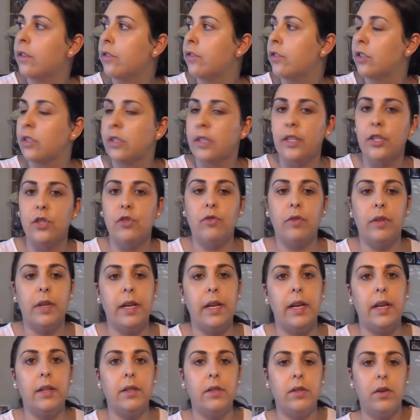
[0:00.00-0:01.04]
Just literally
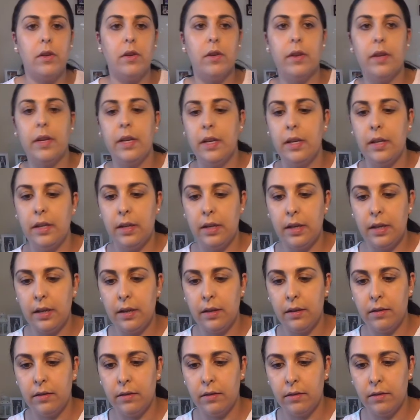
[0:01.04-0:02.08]
a tiny
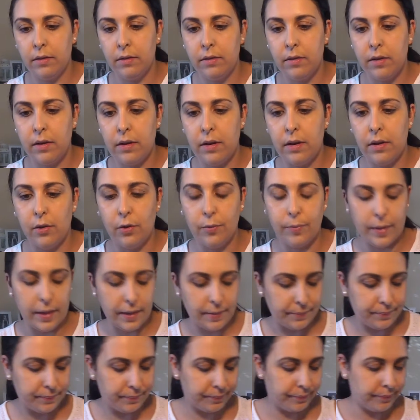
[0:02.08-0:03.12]
little
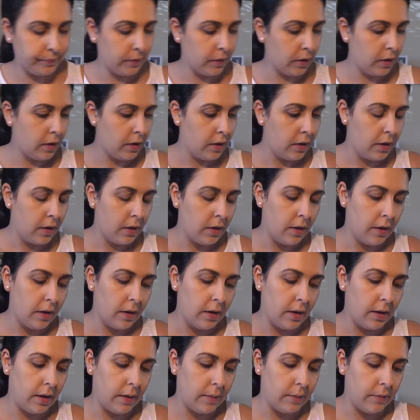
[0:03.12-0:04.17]
bit.
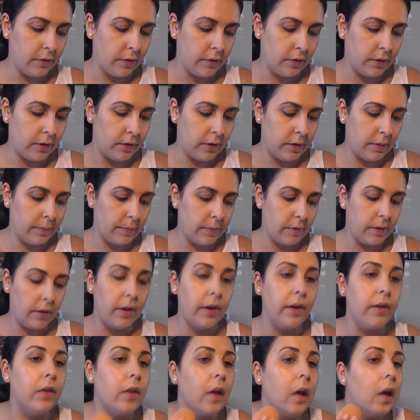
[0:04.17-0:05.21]
And I'm just going to
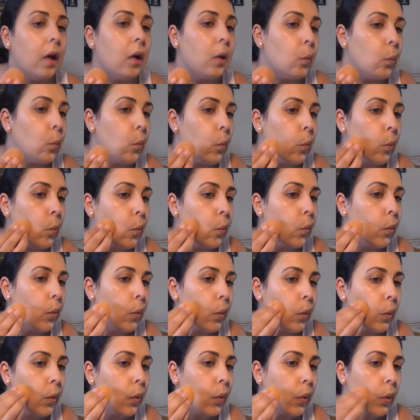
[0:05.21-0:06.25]
apply that
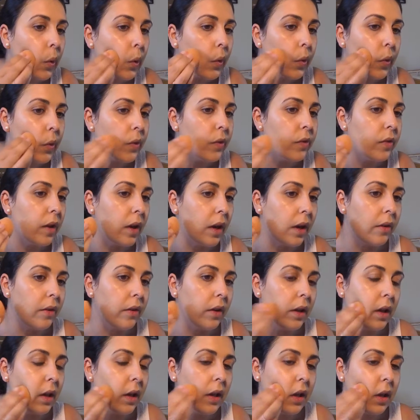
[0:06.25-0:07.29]
on this
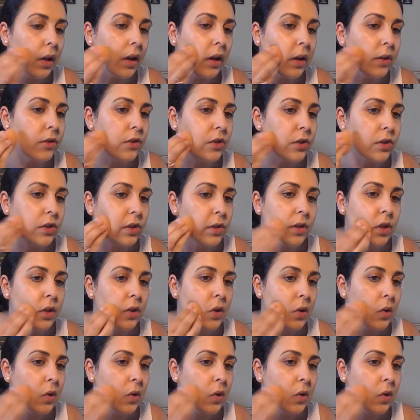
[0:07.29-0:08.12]
area here and just